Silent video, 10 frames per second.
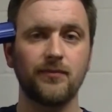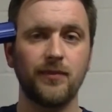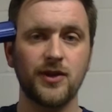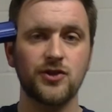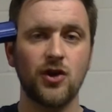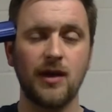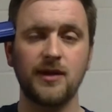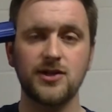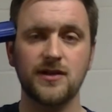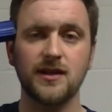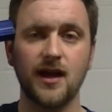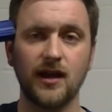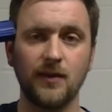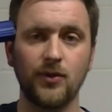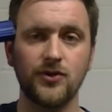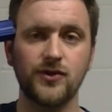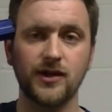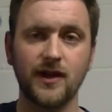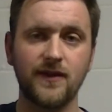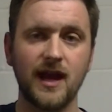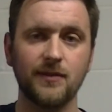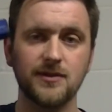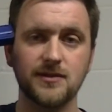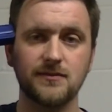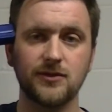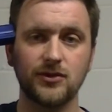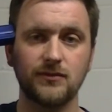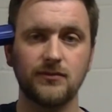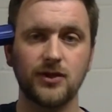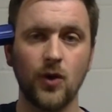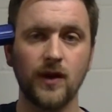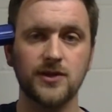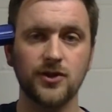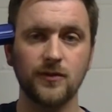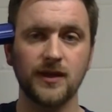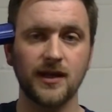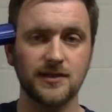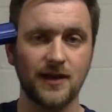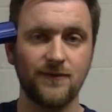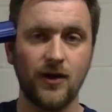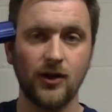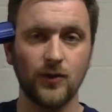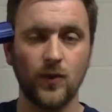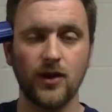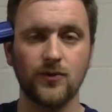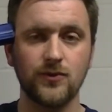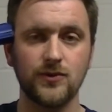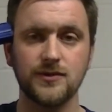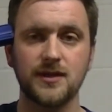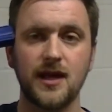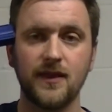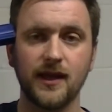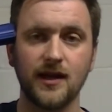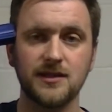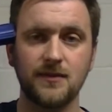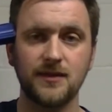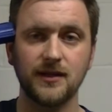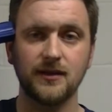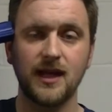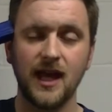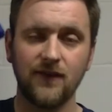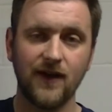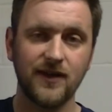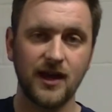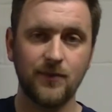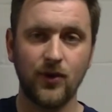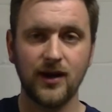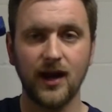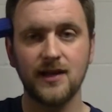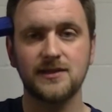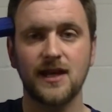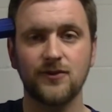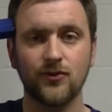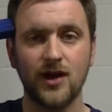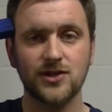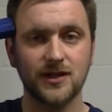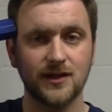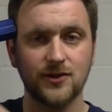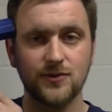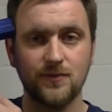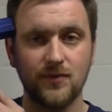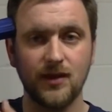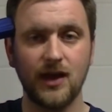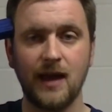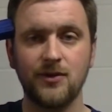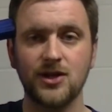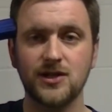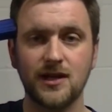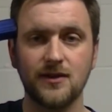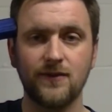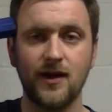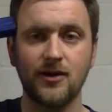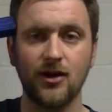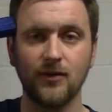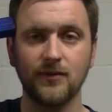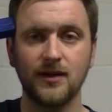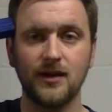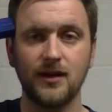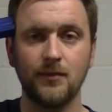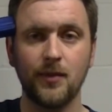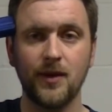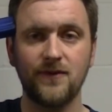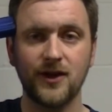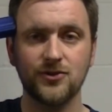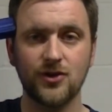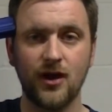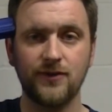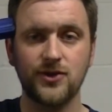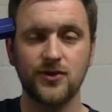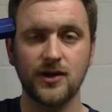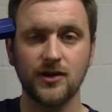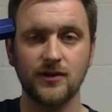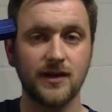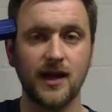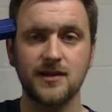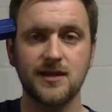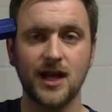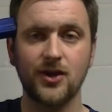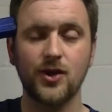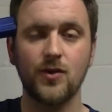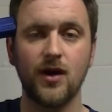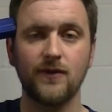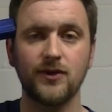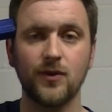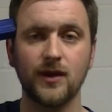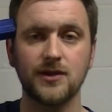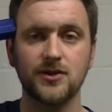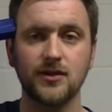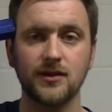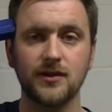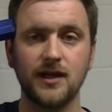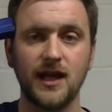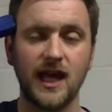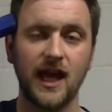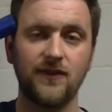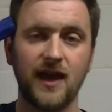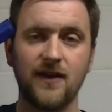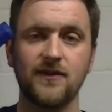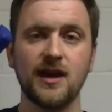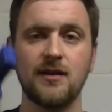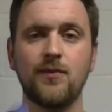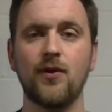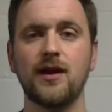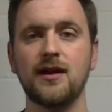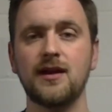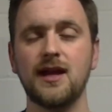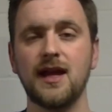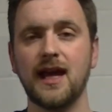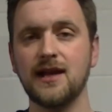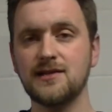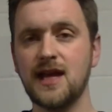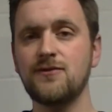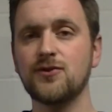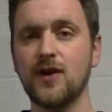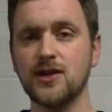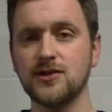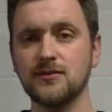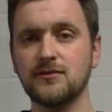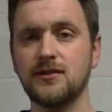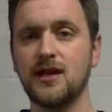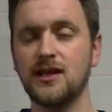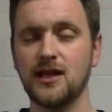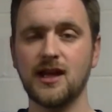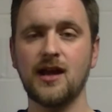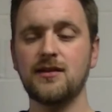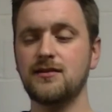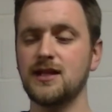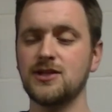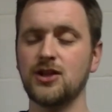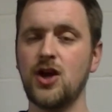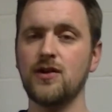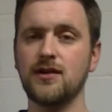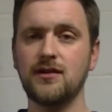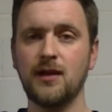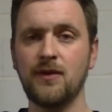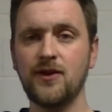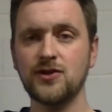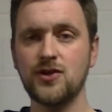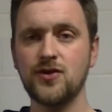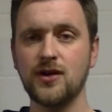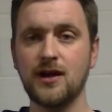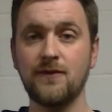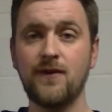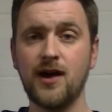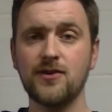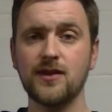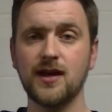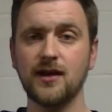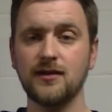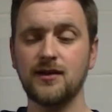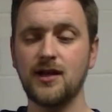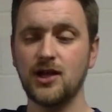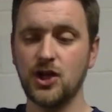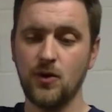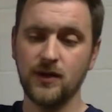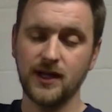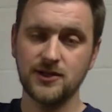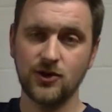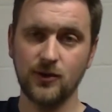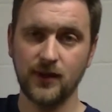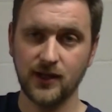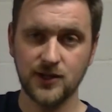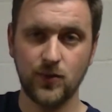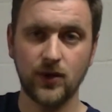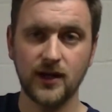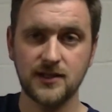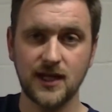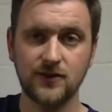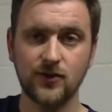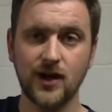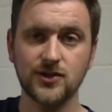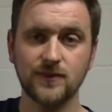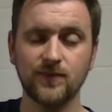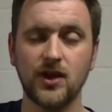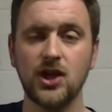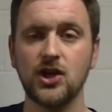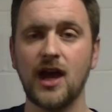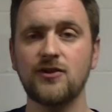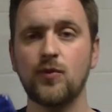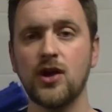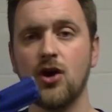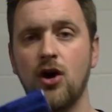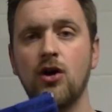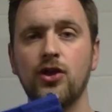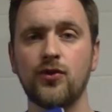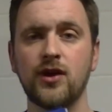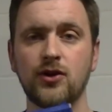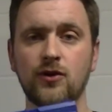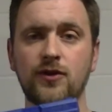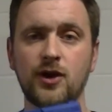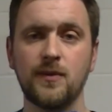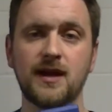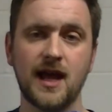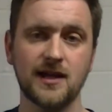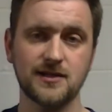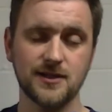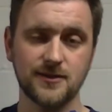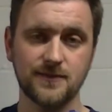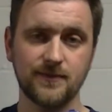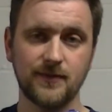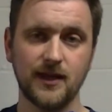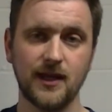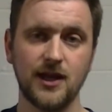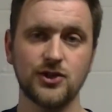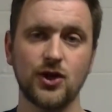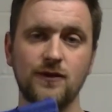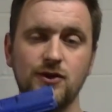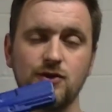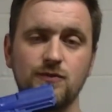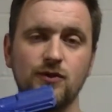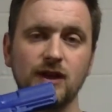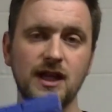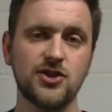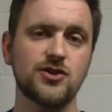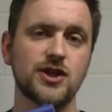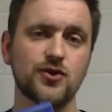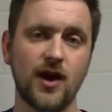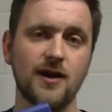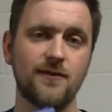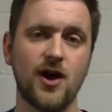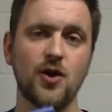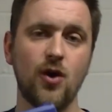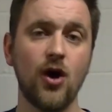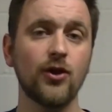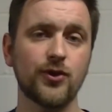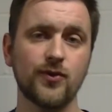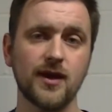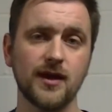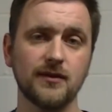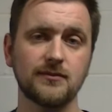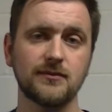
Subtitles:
but there's no ammunition in the gun, and I pull the trigger, nothing happens. No one gets hurt because I followed one of the rules. The gun's empty. If I have the gun pointed in an unsafe direction and there's ammunition in the firearm, when my finger's off the trigger, the gun's not going to go off and no one gets hurt. If they have the gun pointed in a safe direction, the gun is loaded and my finger's on the trigger and I fire the gun, no one gets hurt because it's pointed in a safe direction. You have to break all 3 in order for there to be an accident. So if you religiously try to follow all 3,